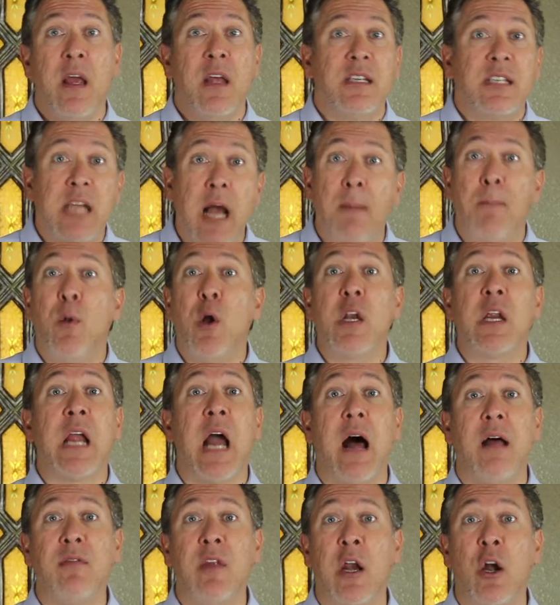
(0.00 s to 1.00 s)
Someone
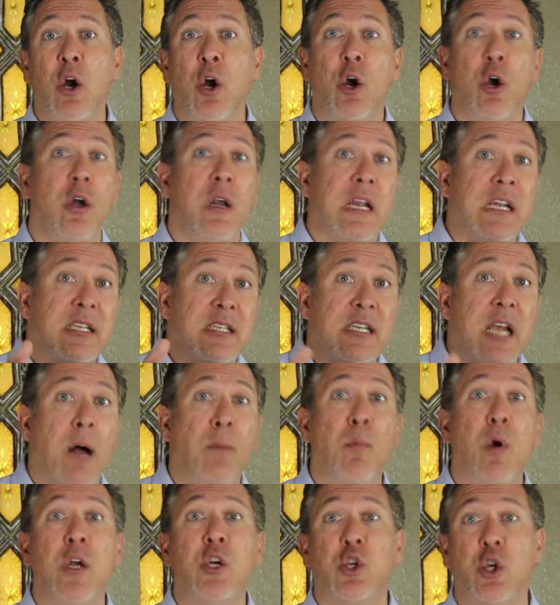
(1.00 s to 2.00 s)
got there early.
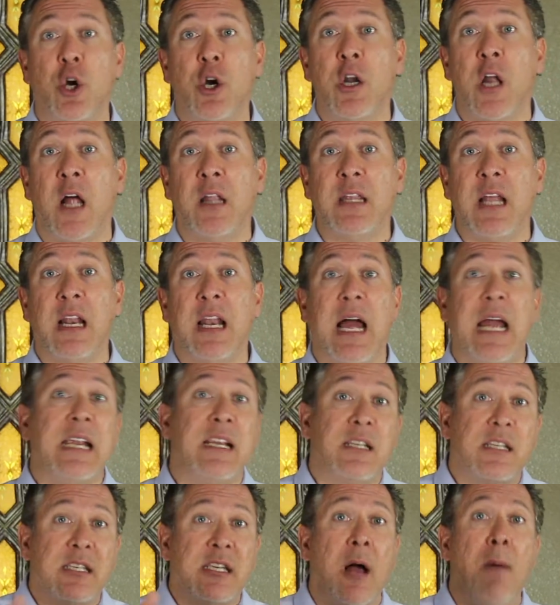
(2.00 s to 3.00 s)
Someone turned on the
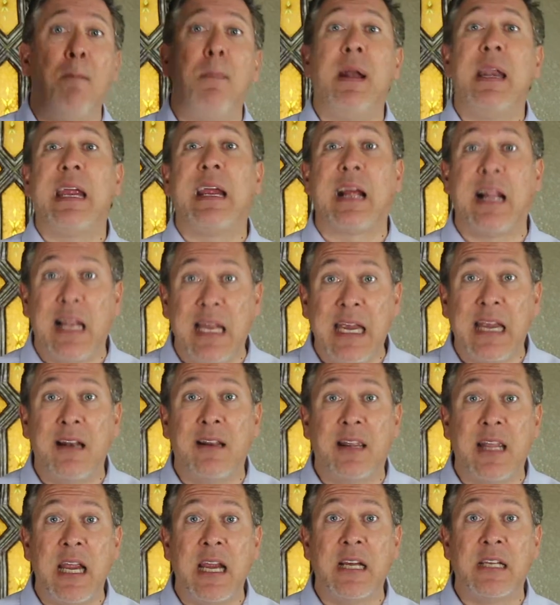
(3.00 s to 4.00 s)
light. Somebody
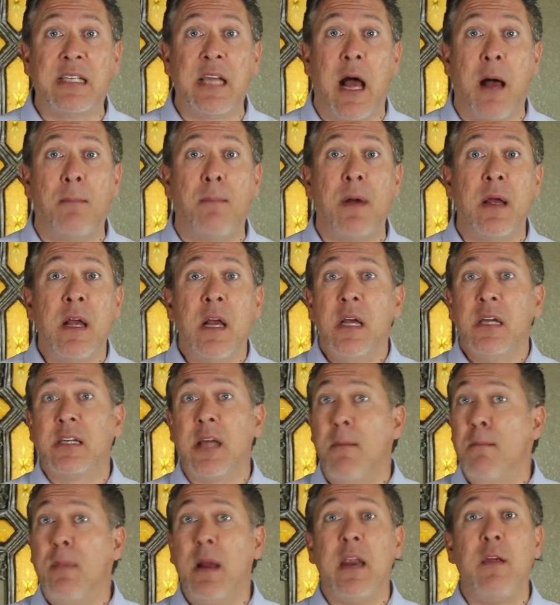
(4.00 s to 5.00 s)
cleaned things up.
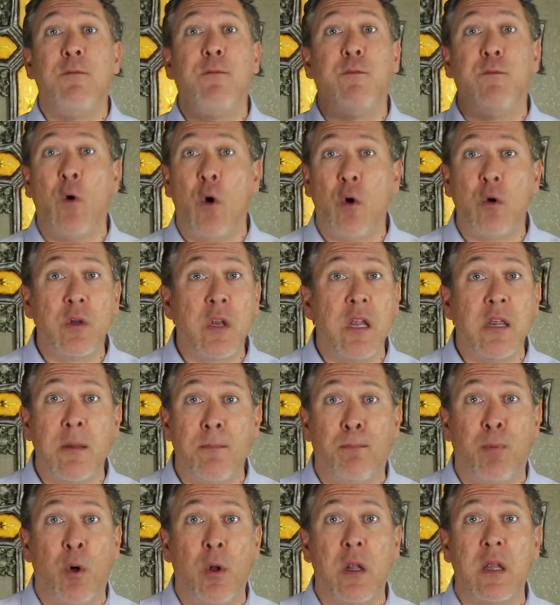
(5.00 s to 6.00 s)
Somebody folded the
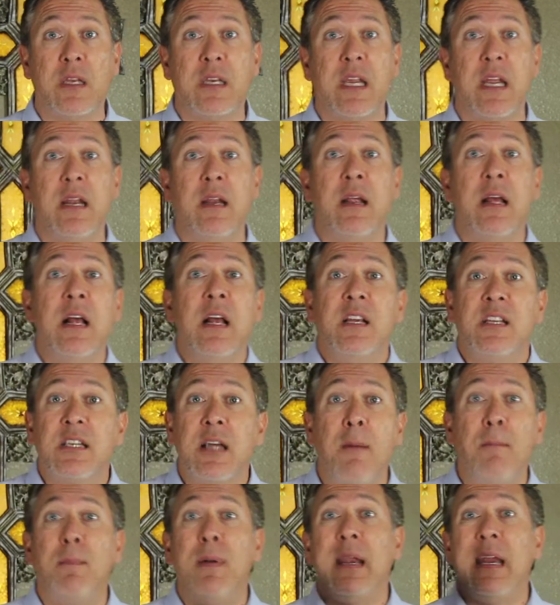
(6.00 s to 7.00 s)
bulletin.
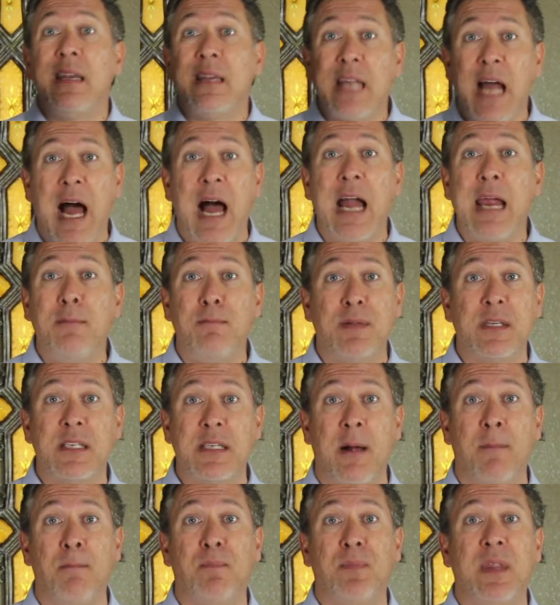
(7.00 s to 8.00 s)
Somebody typed
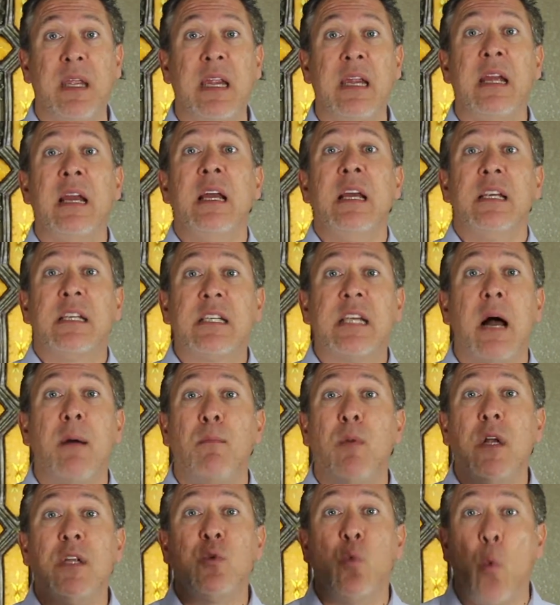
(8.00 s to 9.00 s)
something.
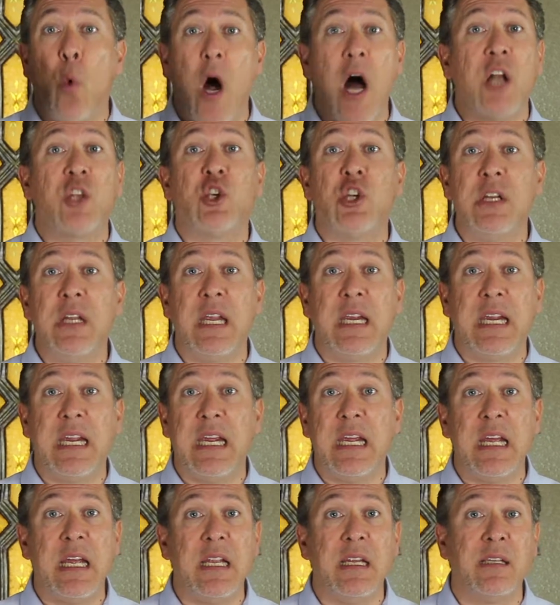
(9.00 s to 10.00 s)
Someone's watching the
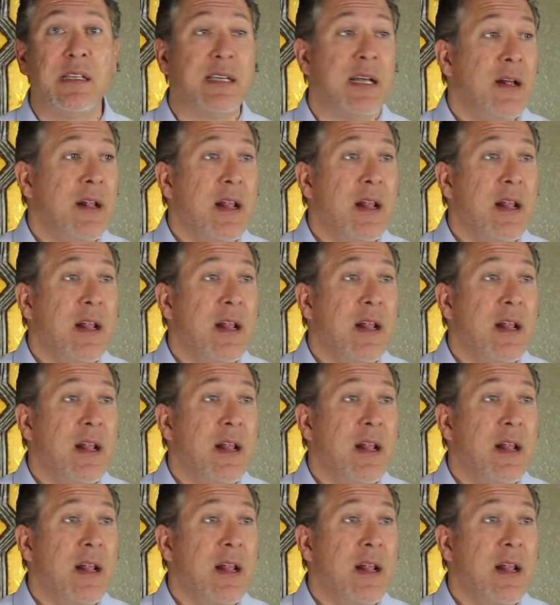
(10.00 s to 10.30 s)
kids.